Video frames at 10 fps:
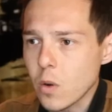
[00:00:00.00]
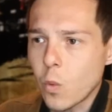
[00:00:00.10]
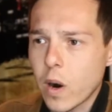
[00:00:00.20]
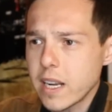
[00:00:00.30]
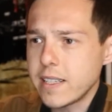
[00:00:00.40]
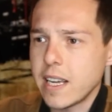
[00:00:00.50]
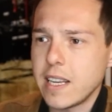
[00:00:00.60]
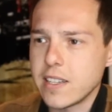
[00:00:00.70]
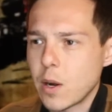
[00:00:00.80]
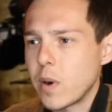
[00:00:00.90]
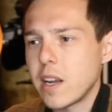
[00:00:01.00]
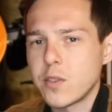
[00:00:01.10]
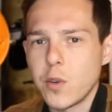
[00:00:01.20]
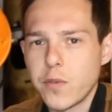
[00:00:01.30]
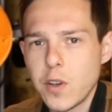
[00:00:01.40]
What I did is I went
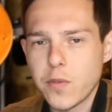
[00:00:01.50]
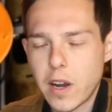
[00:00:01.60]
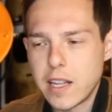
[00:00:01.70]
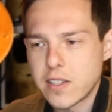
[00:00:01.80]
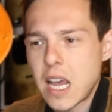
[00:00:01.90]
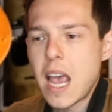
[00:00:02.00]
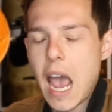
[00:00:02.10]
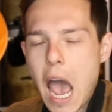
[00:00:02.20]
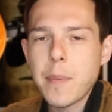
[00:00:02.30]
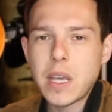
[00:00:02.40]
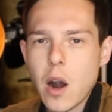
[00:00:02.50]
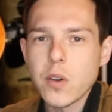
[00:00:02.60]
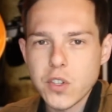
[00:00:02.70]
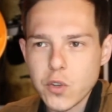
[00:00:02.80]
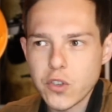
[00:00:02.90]
out to a few friends, happy
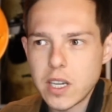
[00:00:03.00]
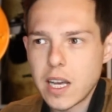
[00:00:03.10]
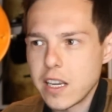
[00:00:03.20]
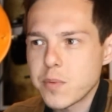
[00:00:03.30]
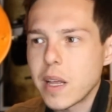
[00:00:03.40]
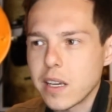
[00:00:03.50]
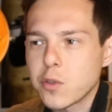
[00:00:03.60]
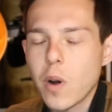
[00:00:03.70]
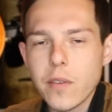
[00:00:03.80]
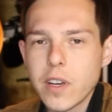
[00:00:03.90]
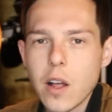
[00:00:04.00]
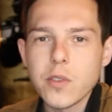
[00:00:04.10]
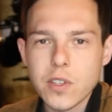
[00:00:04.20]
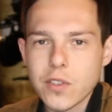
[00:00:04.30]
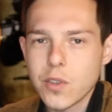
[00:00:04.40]
hour sushi, and I spent like $12
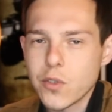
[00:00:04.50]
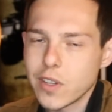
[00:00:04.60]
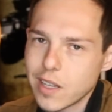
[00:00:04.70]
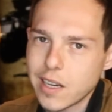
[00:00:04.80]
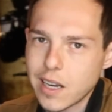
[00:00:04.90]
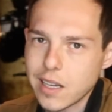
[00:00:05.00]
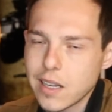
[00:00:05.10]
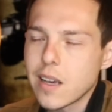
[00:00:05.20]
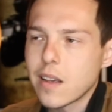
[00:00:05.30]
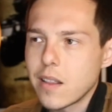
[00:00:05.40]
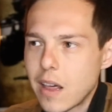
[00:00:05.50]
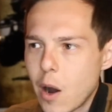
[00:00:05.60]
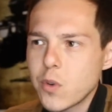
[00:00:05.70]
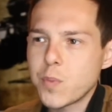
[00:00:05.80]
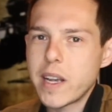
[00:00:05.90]
on sushi that night.
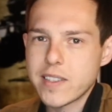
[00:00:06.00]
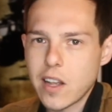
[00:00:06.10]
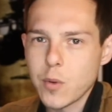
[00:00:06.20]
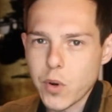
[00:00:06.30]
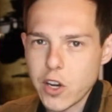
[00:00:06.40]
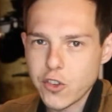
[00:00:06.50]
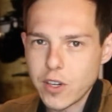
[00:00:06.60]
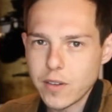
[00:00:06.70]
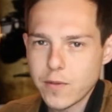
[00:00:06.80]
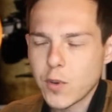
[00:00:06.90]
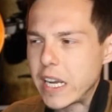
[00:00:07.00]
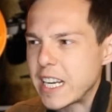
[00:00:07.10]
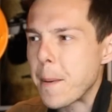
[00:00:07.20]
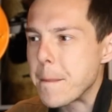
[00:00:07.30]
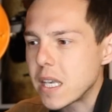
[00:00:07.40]
That was my celebration for
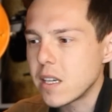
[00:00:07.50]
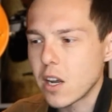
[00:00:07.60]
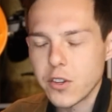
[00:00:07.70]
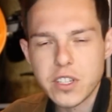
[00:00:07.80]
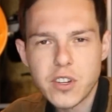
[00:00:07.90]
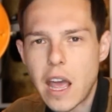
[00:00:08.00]
hitting a million dollars.